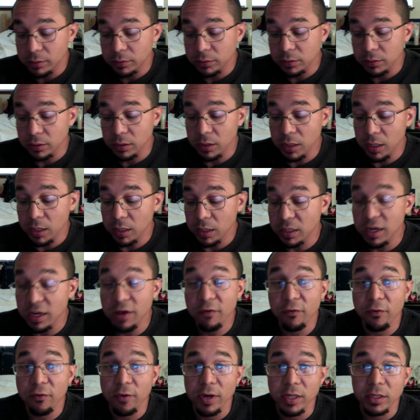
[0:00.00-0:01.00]
the
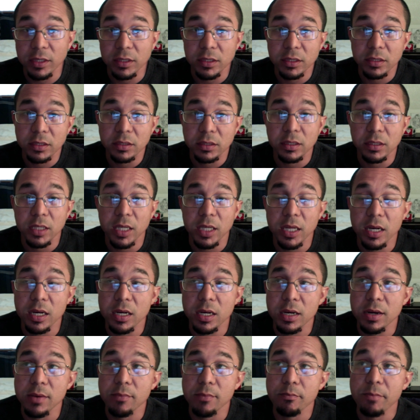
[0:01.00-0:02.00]
difference
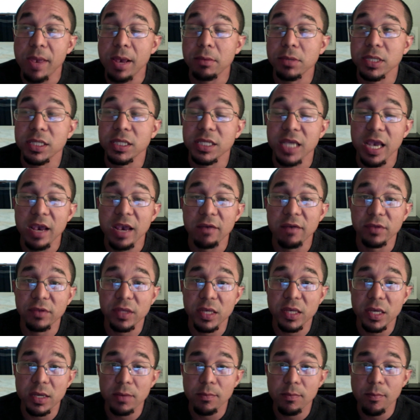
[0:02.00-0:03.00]
in maybe
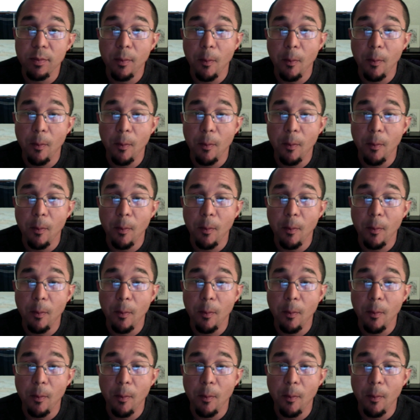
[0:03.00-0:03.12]
safety